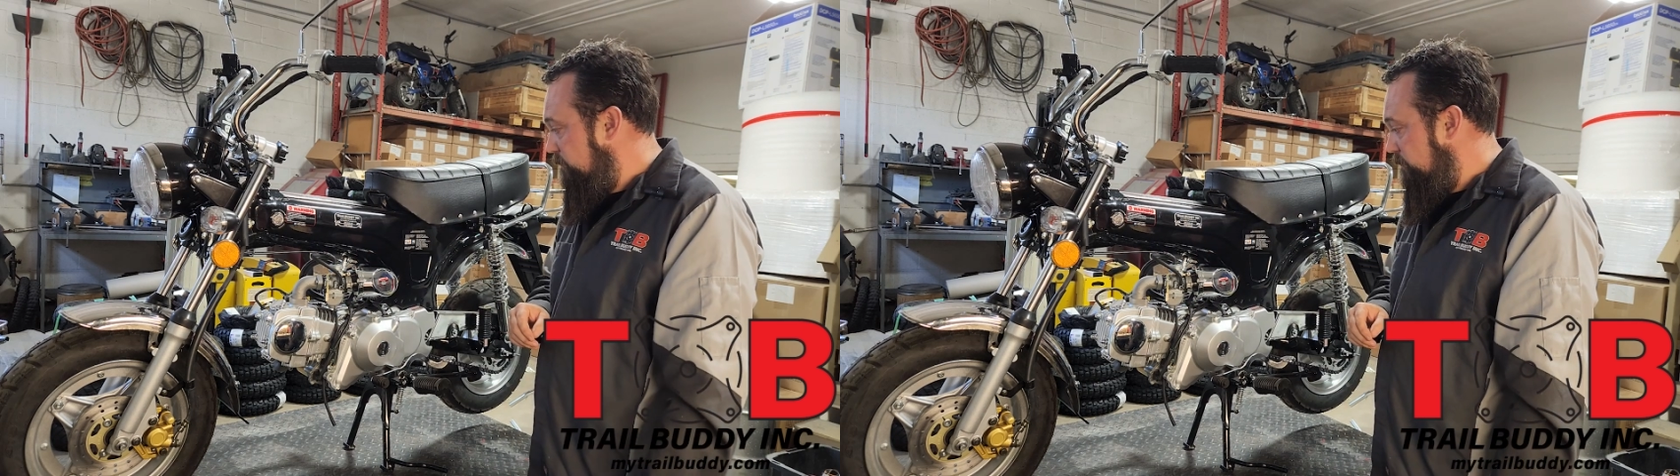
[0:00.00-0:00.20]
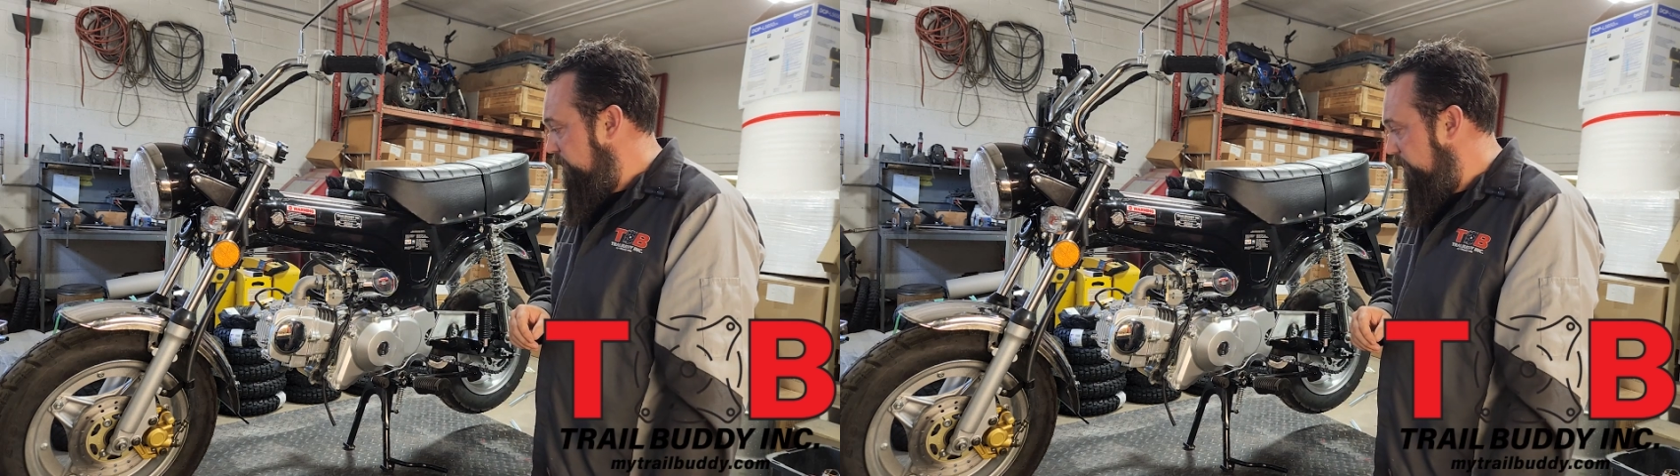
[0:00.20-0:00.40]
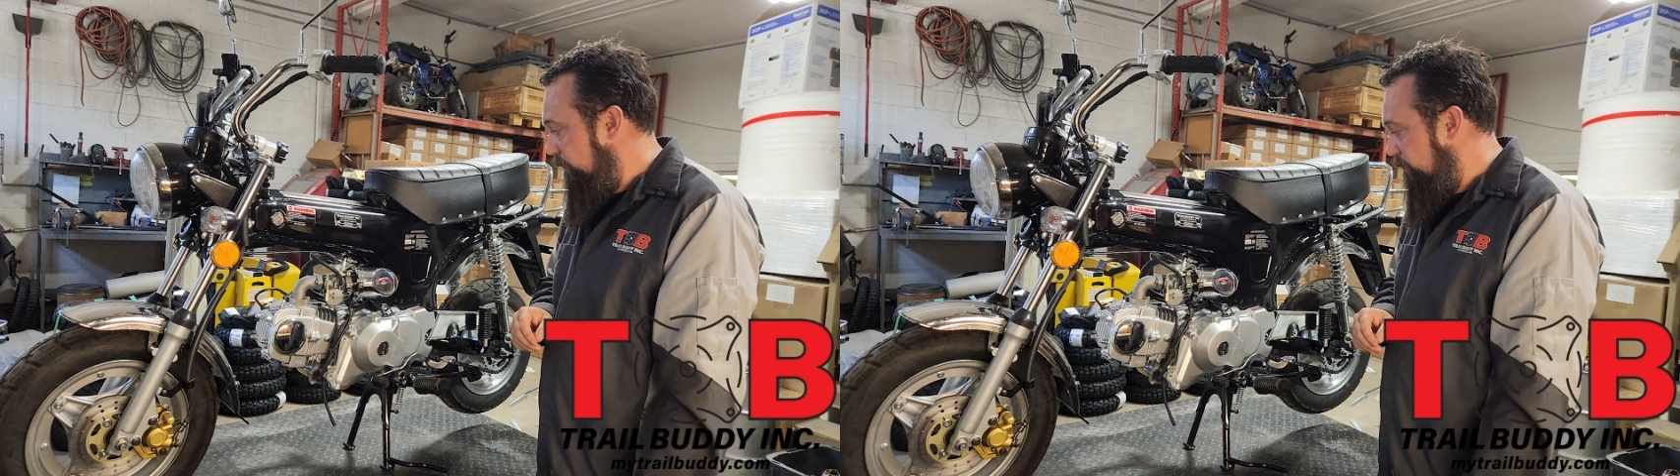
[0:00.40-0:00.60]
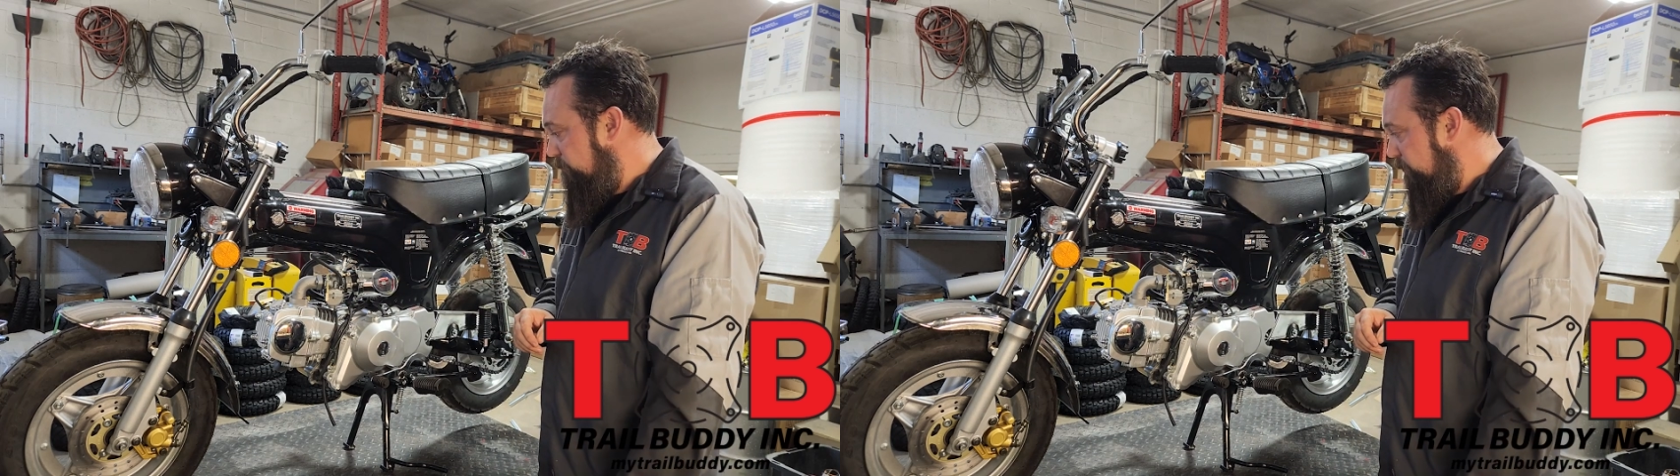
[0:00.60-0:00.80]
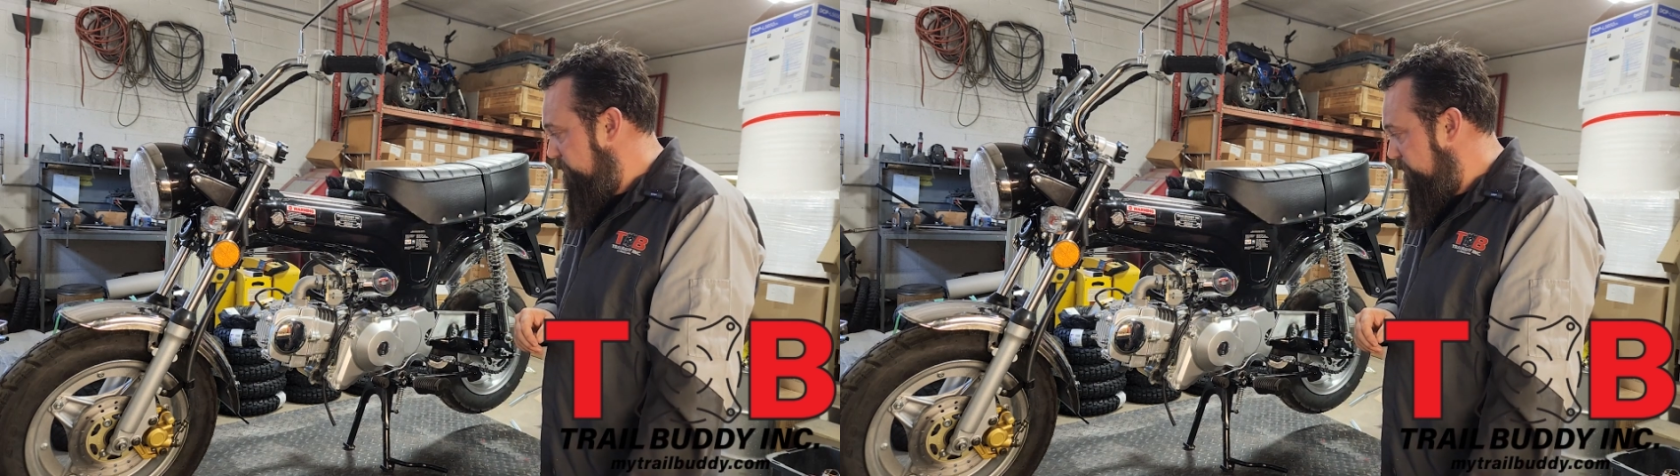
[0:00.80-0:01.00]

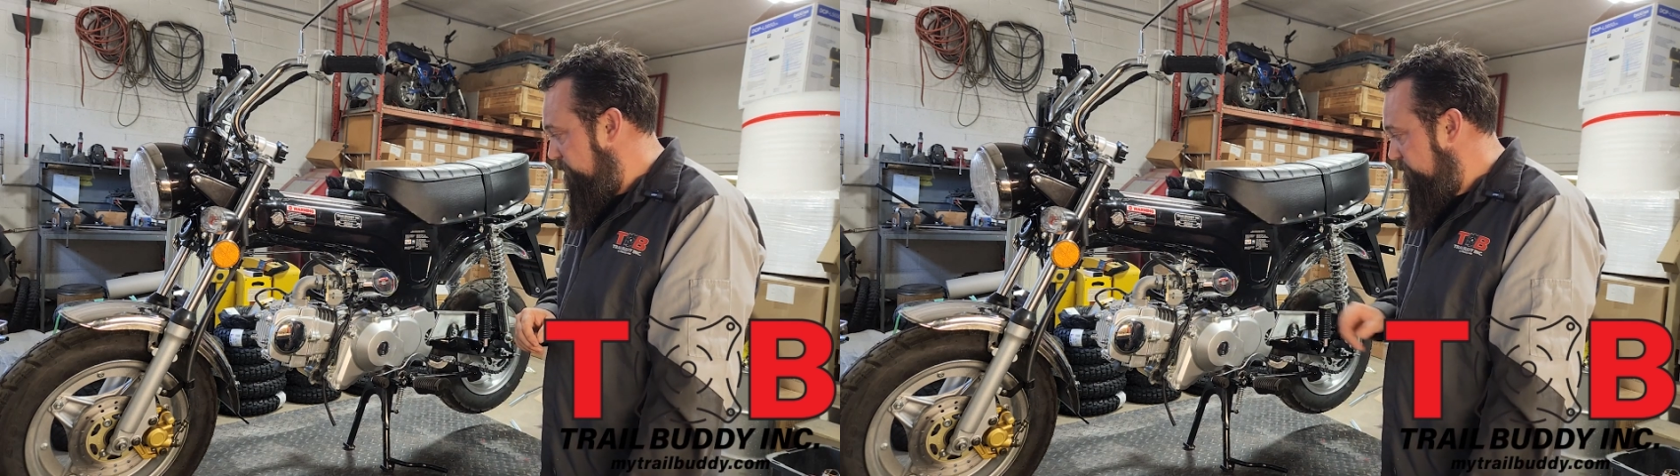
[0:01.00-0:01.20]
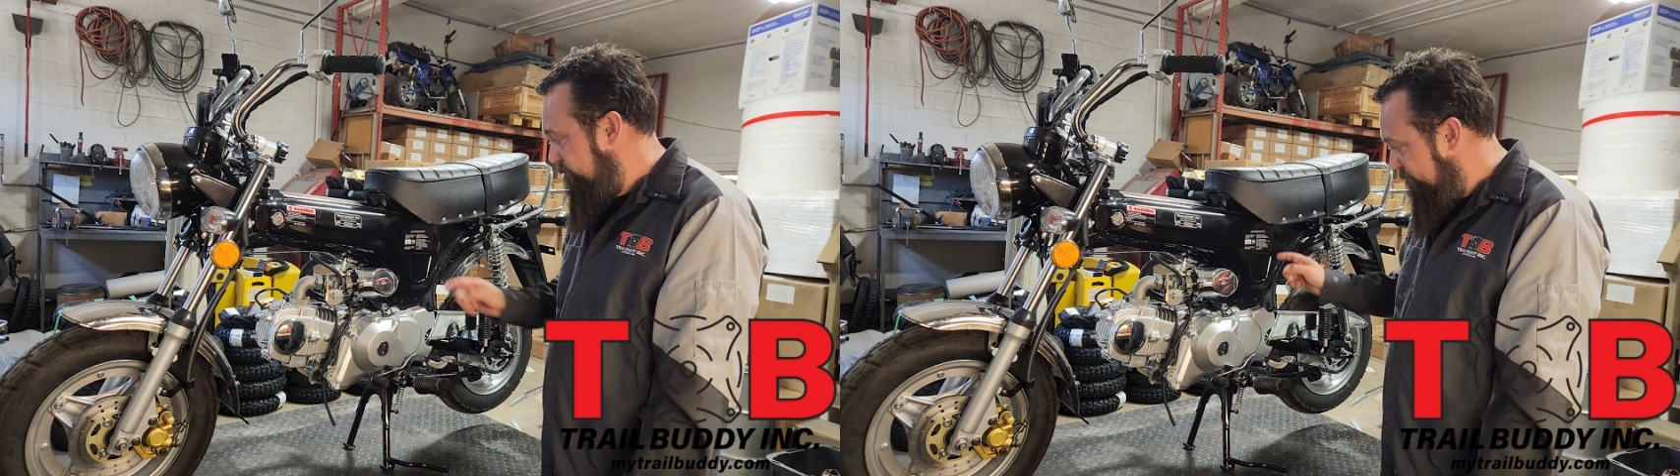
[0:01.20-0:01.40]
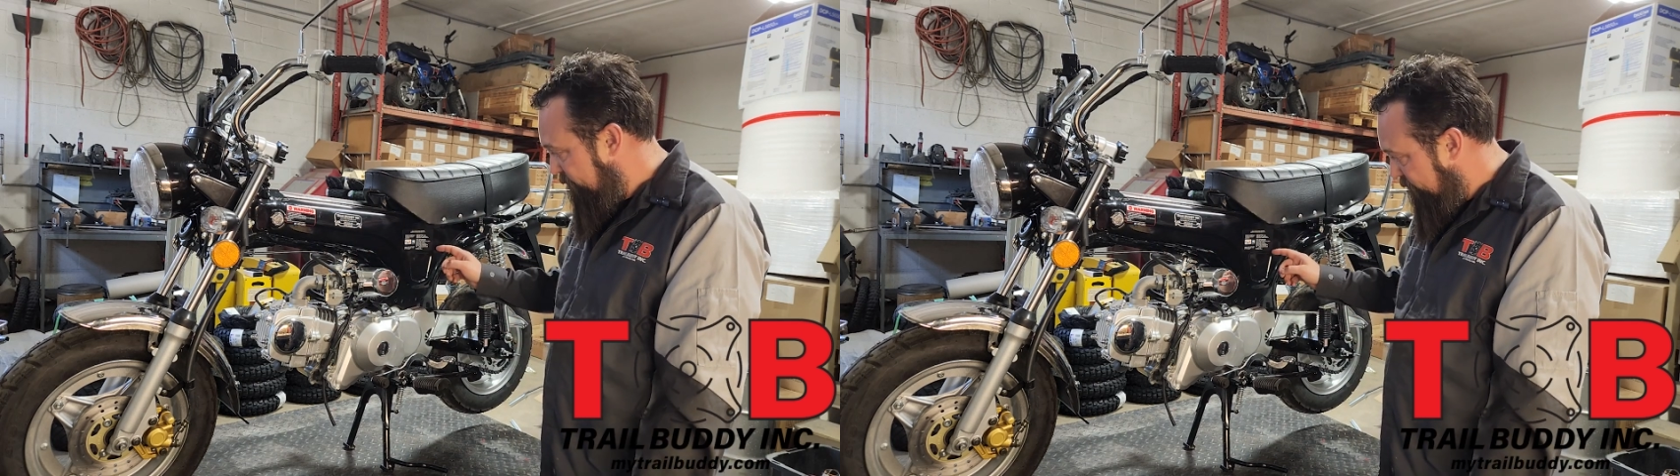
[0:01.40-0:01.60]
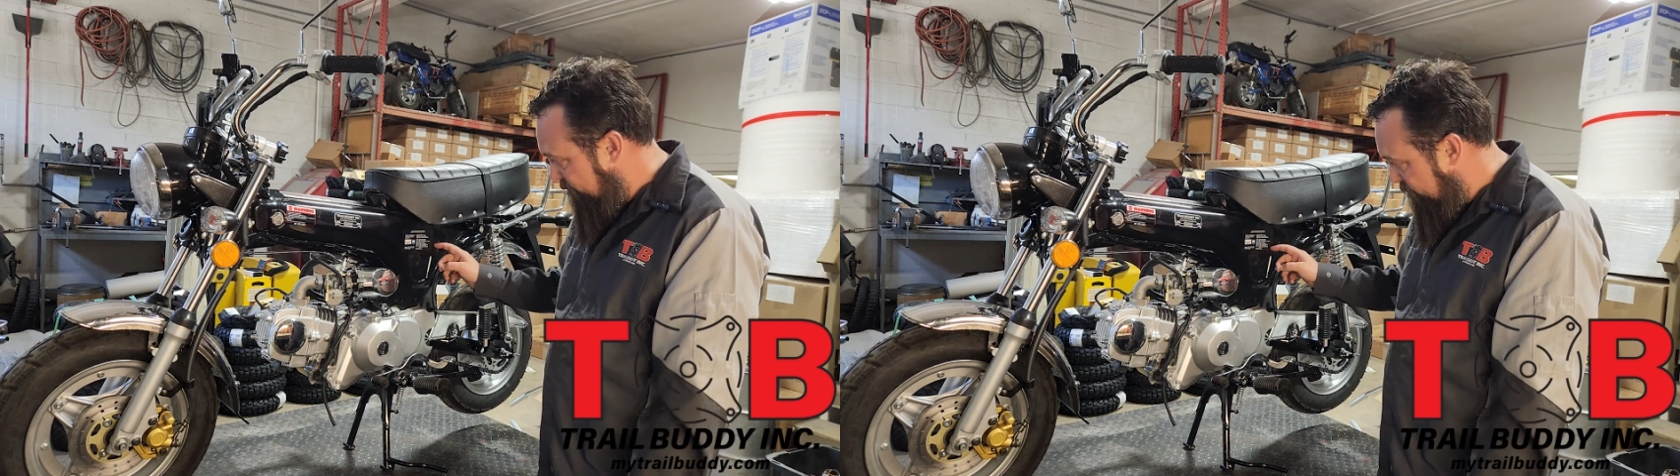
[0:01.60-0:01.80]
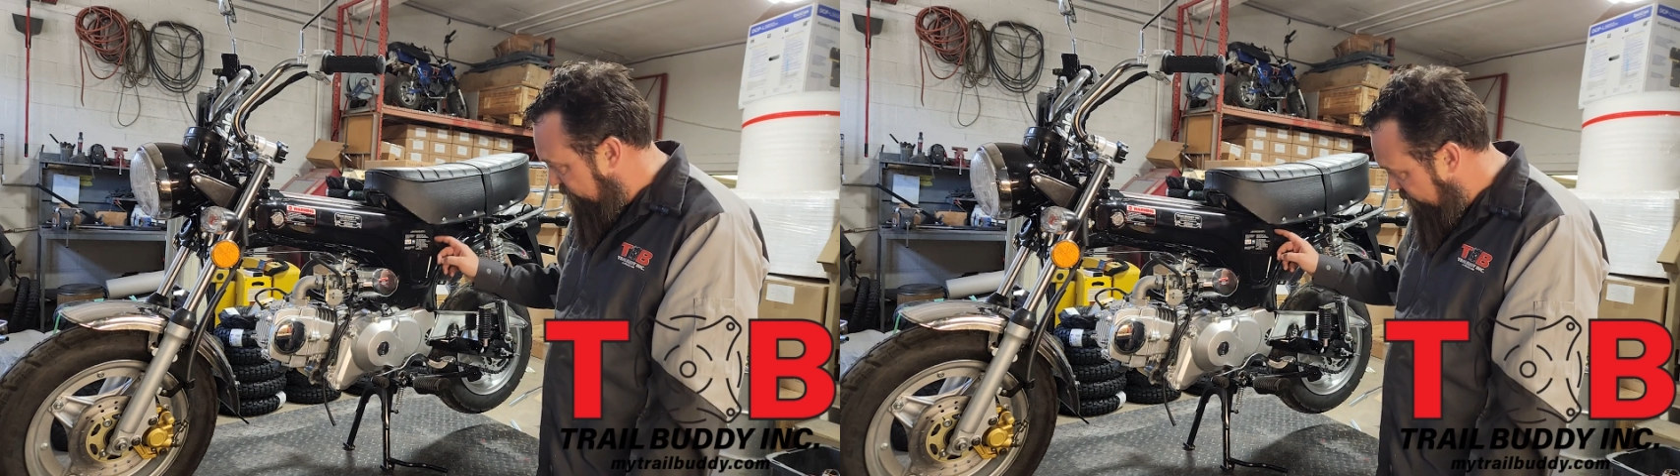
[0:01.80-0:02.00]
original, as